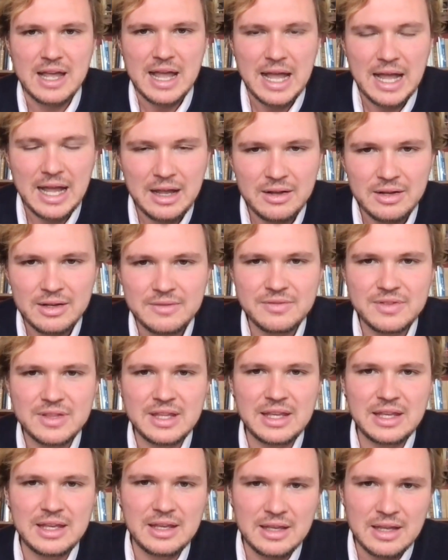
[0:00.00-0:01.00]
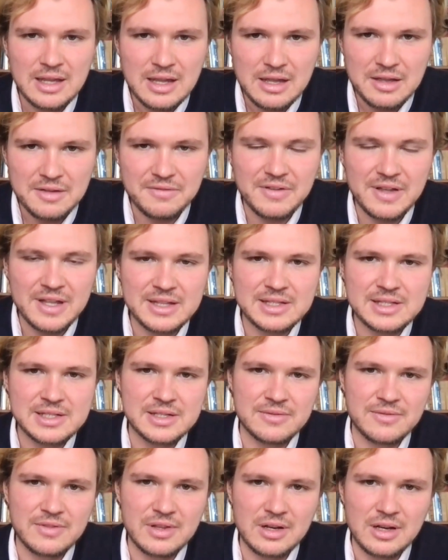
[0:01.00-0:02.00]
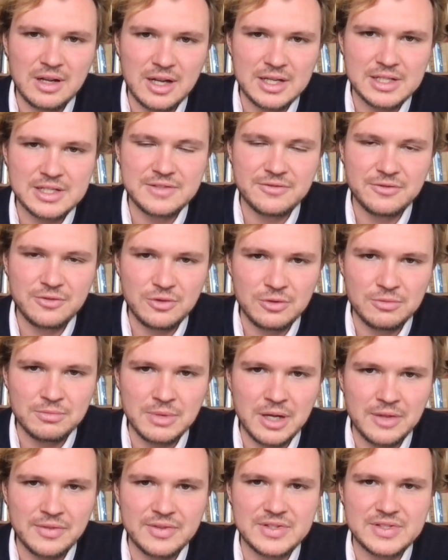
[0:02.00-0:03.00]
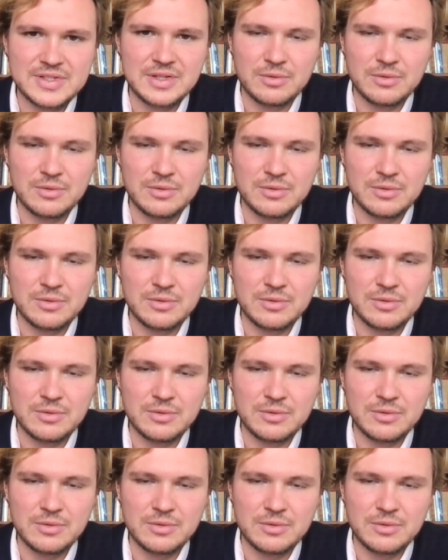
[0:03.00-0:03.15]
how have the events of the last few months,